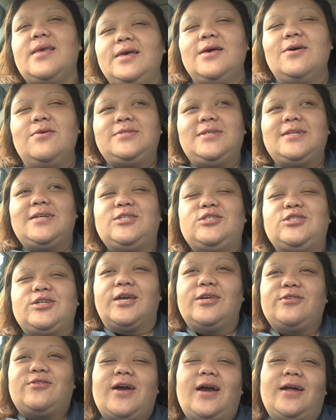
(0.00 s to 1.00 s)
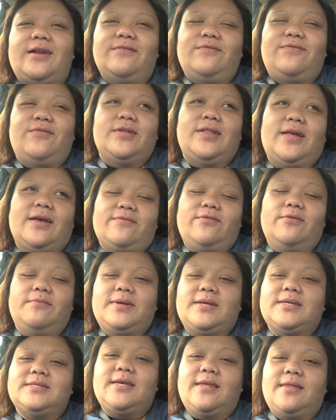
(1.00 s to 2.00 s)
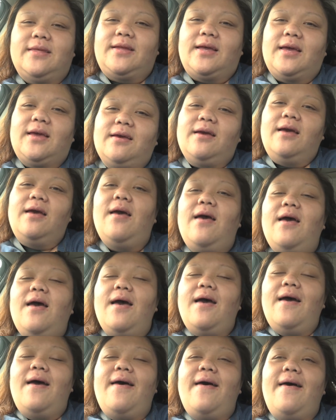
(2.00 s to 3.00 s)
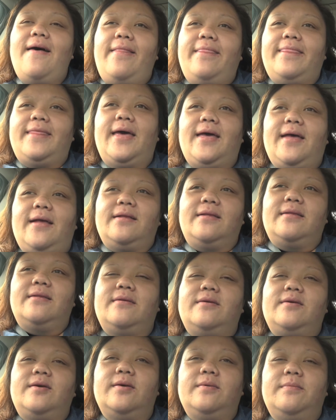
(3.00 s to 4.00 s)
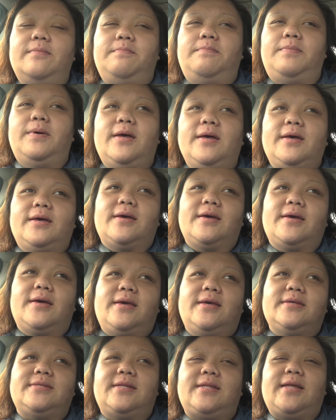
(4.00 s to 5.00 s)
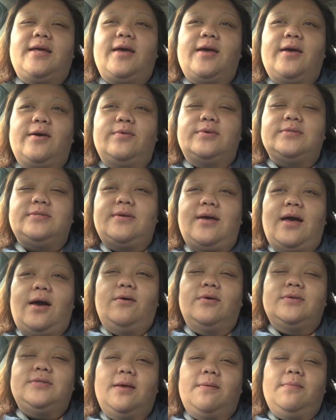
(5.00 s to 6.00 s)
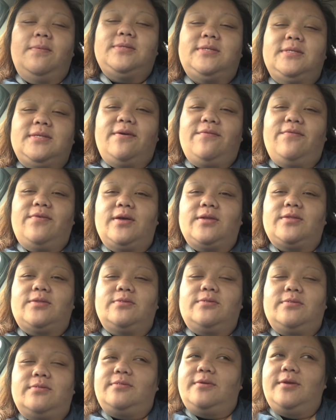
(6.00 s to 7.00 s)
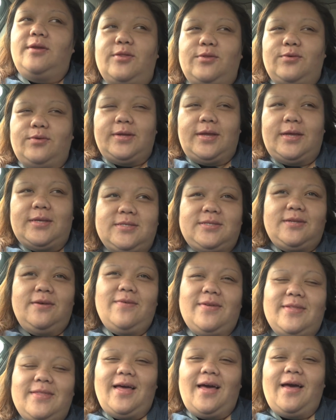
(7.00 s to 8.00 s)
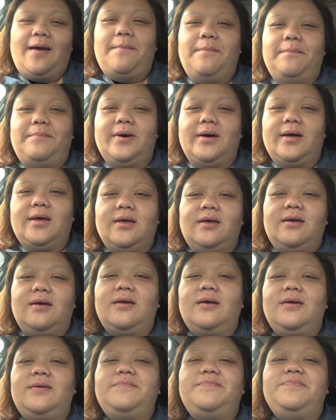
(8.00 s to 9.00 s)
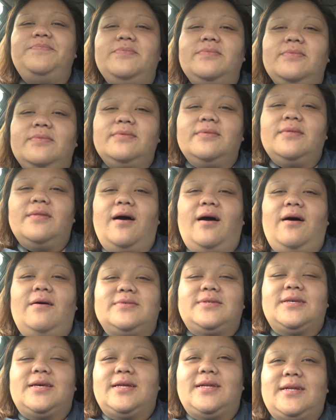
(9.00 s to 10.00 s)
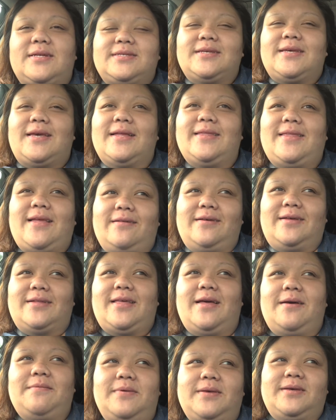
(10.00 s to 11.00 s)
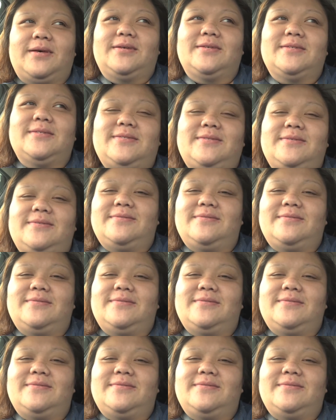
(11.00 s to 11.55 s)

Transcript: it was an exchange kind of for like for me to stay the night. And then, but he said that it was, I was able to stay for like, you know, three days and stuff like that. But obviously it doesn't get that like that because,